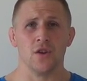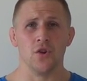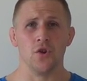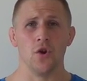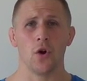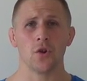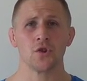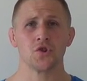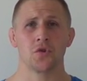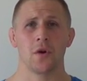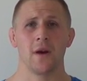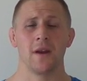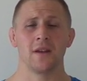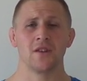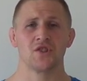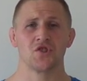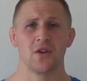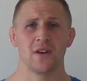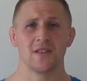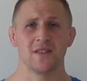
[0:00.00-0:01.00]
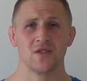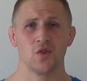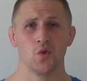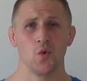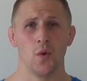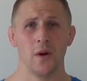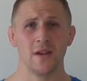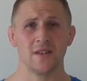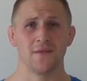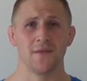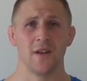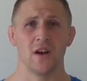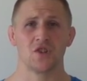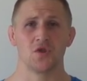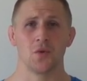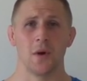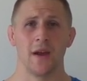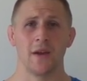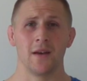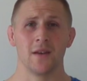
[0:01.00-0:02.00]
non-training stress is always
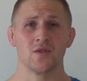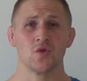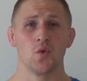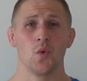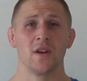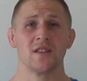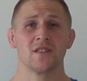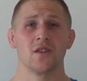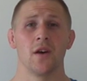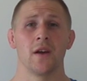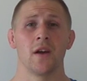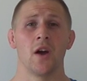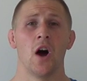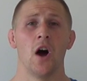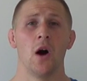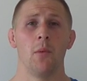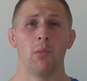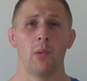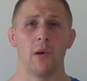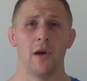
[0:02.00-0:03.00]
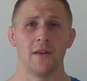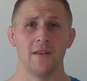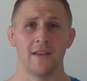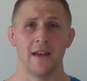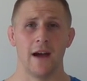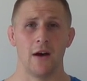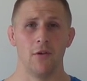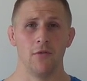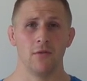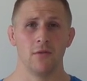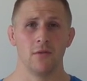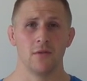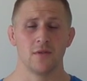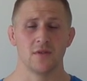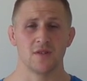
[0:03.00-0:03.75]
fluctuating, it's always going up and down.